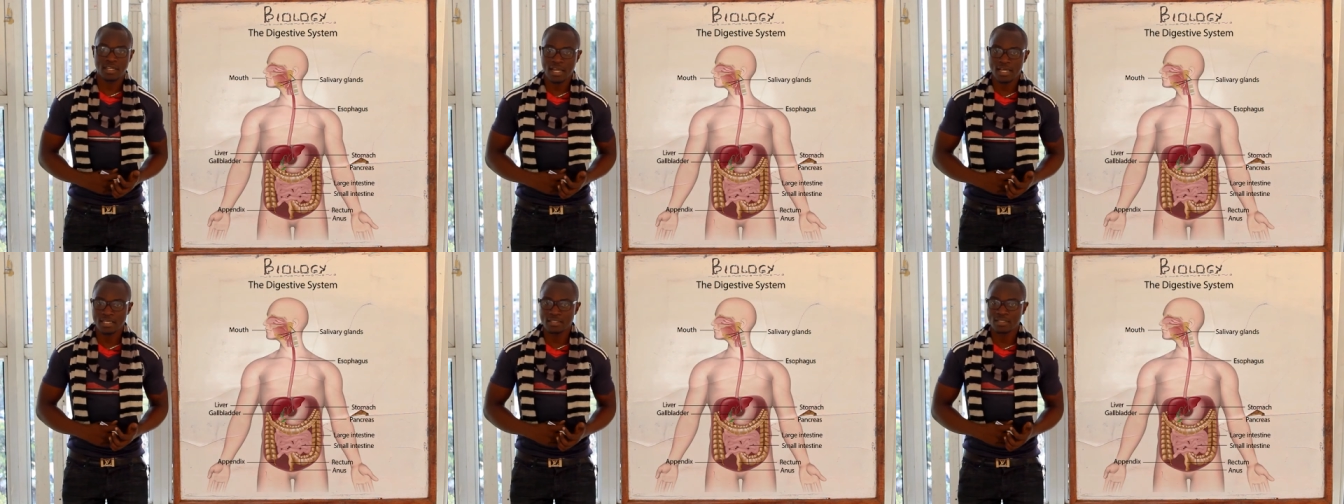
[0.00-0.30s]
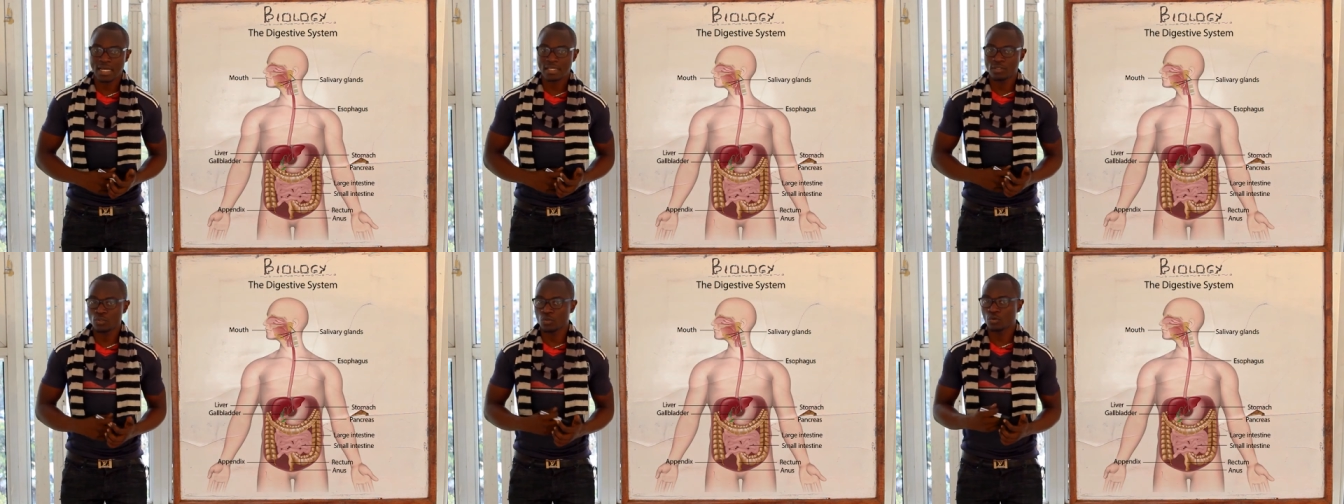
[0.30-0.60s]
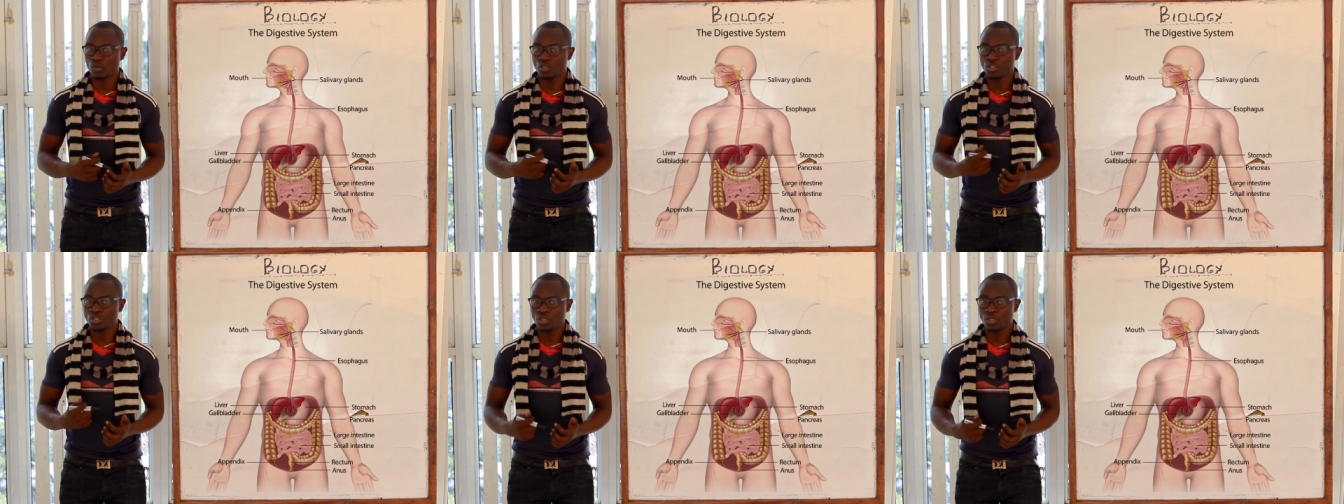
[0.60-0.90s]
class as we
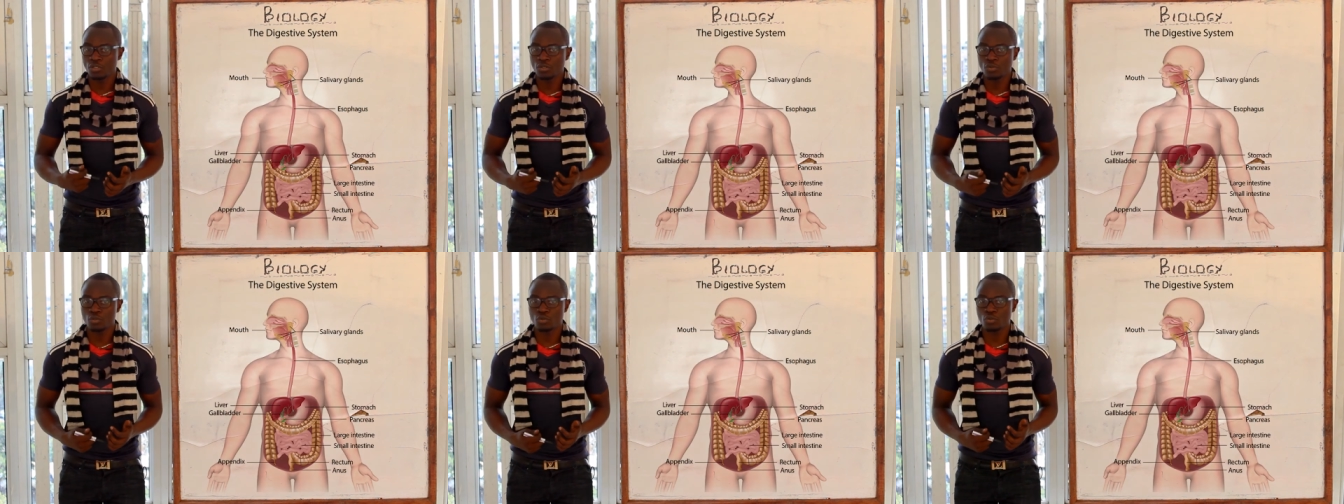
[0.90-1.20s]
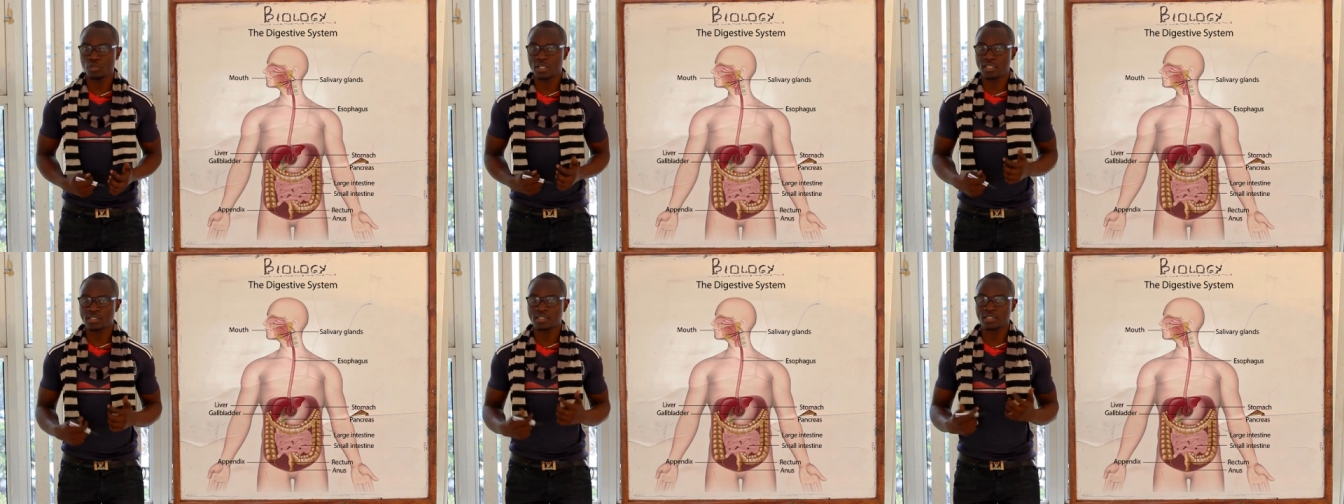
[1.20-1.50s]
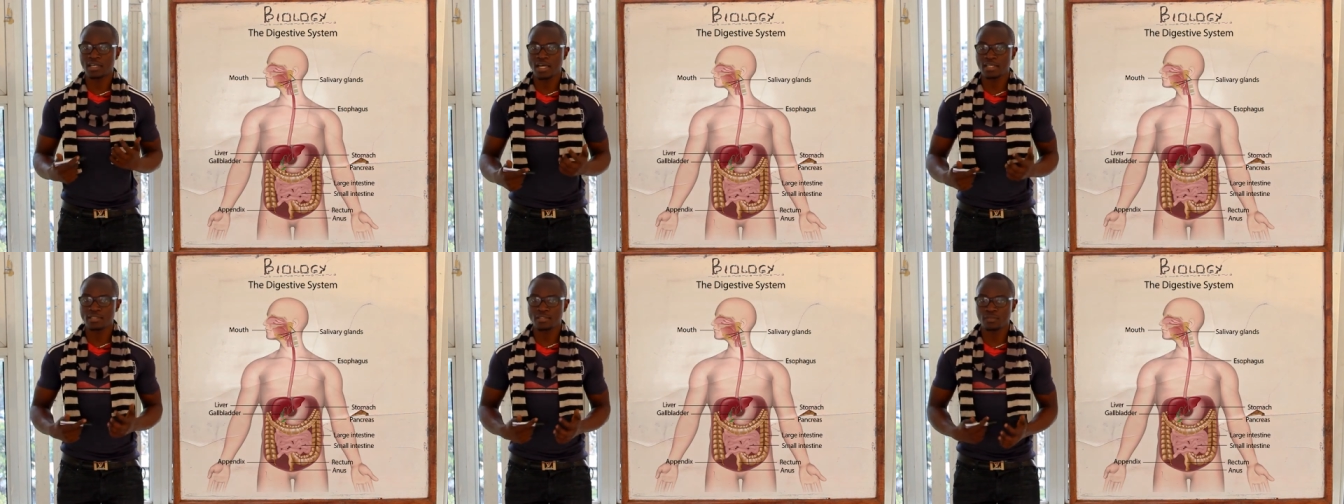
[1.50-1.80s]
continue to
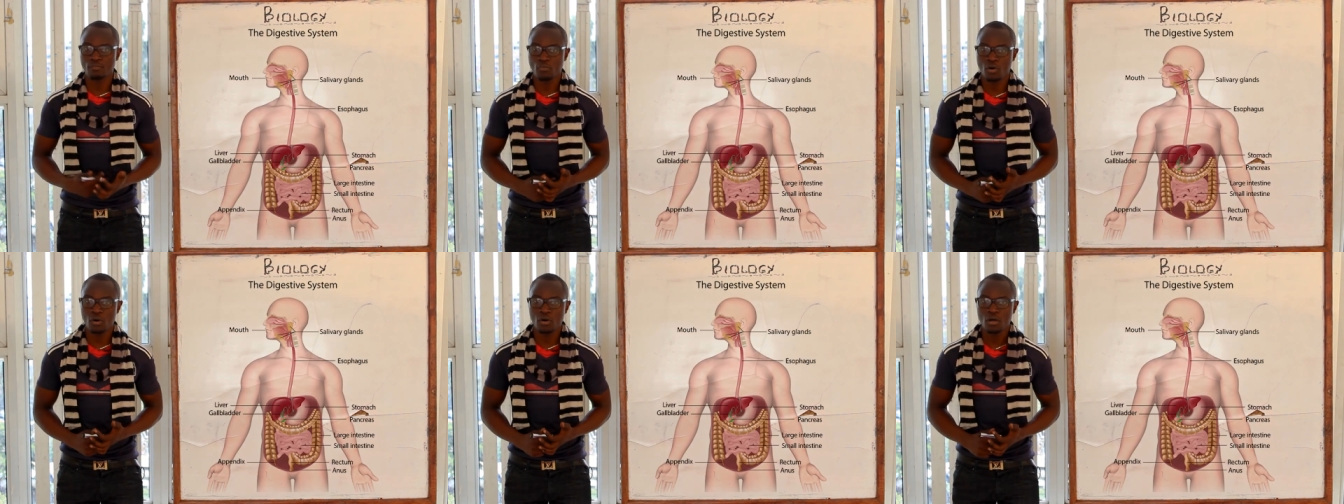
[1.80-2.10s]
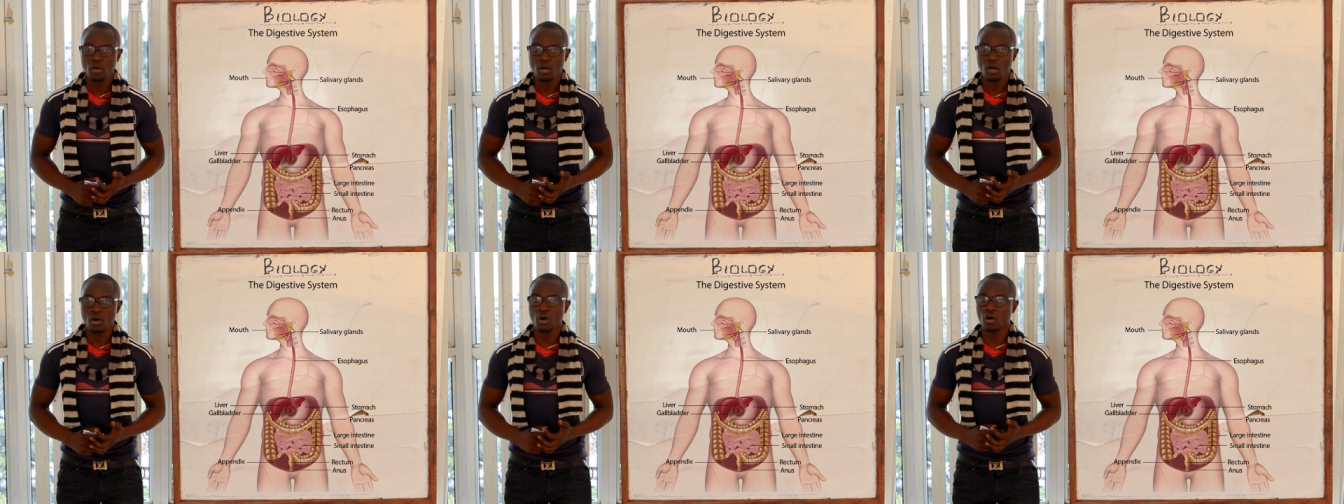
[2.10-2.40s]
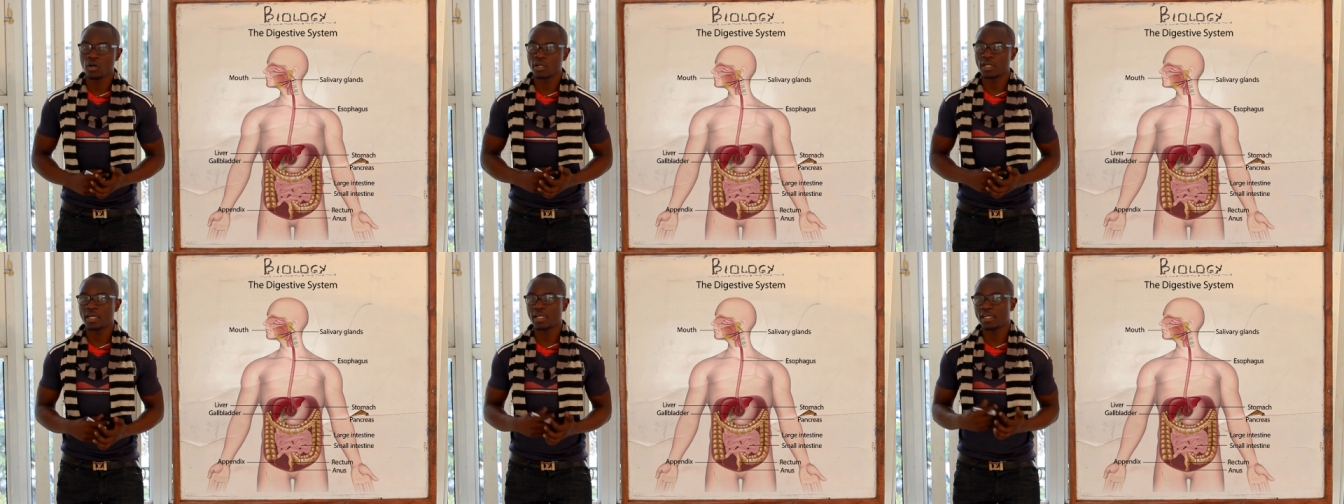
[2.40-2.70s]
discuss more
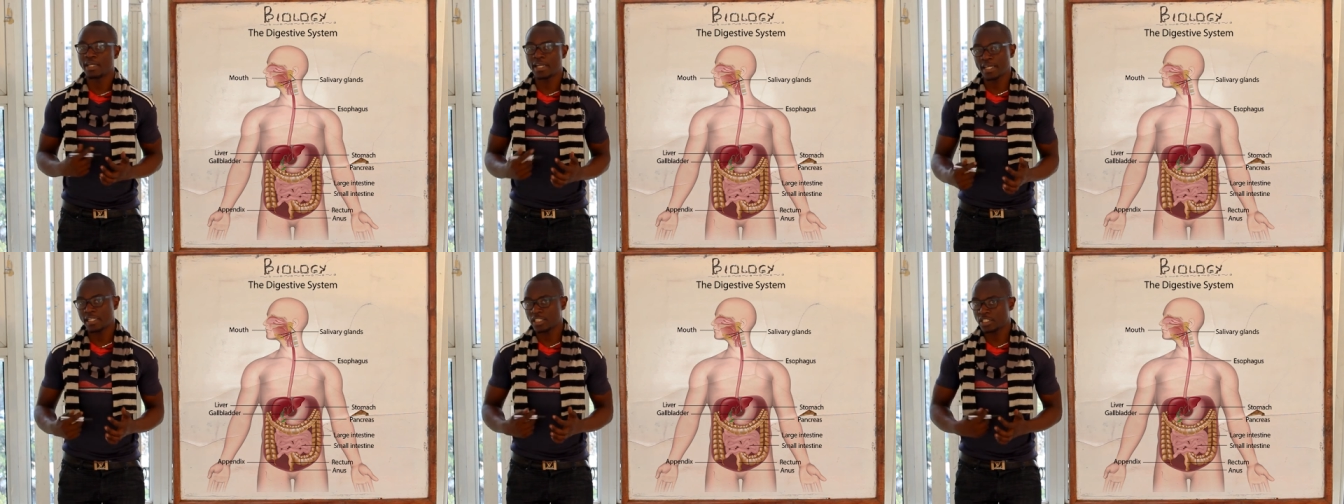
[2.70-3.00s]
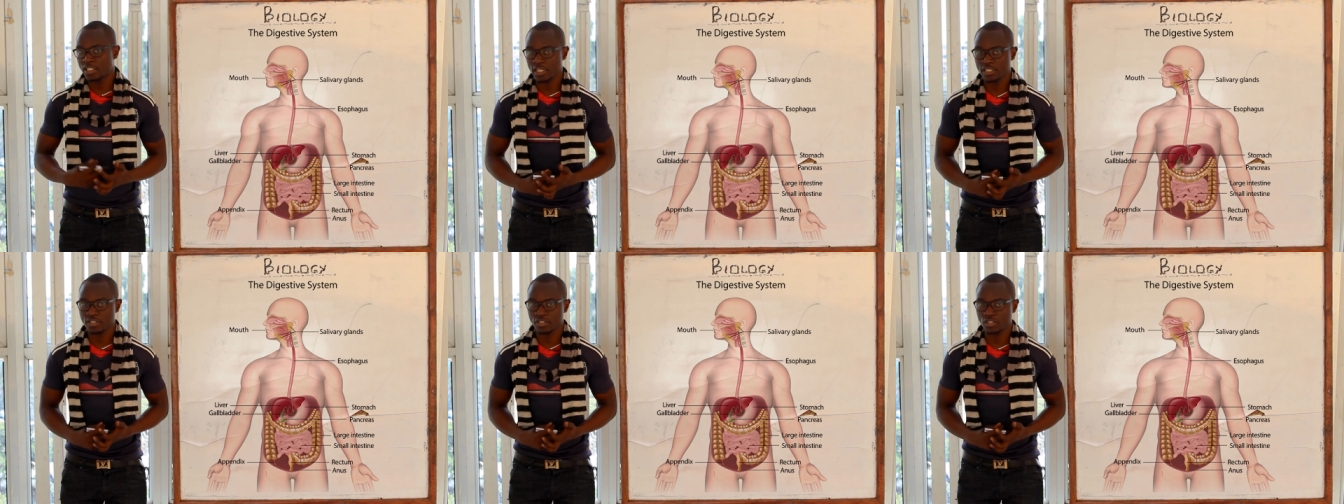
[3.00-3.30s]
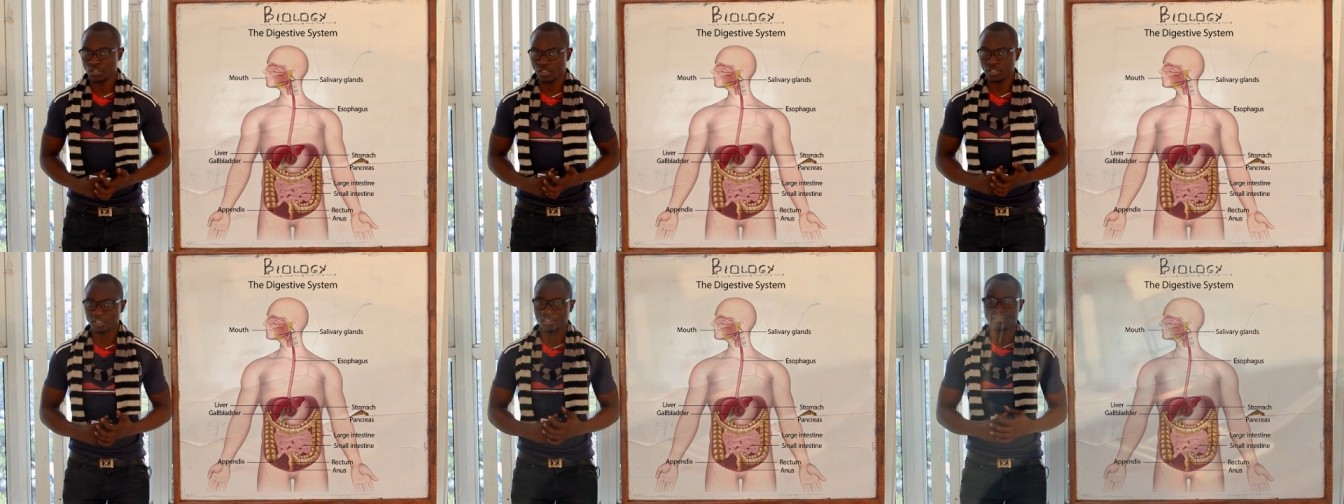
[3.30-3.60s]
on
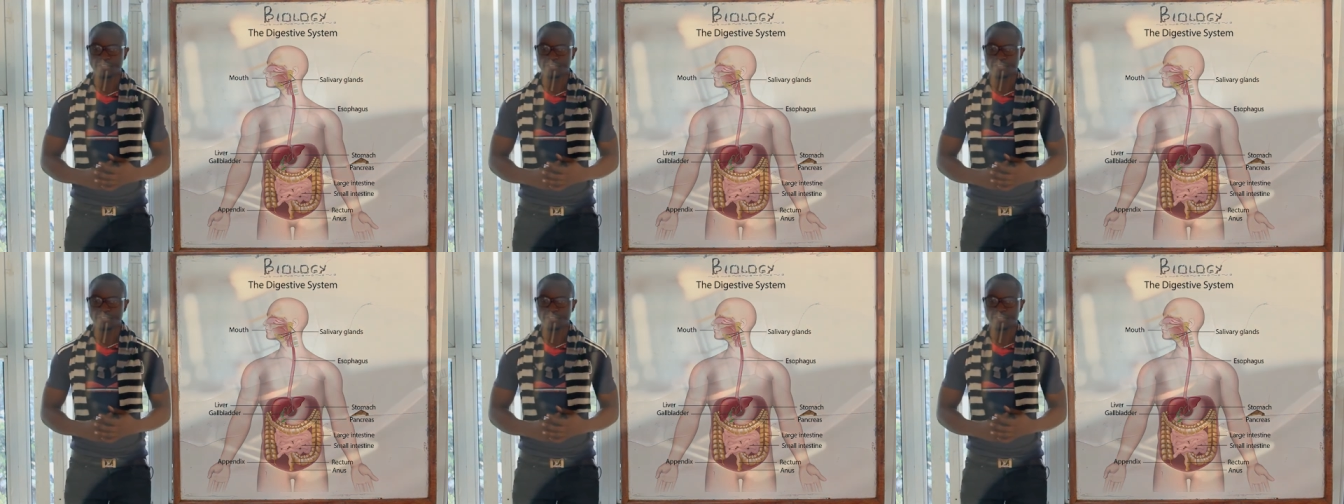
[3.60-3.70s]
digestion.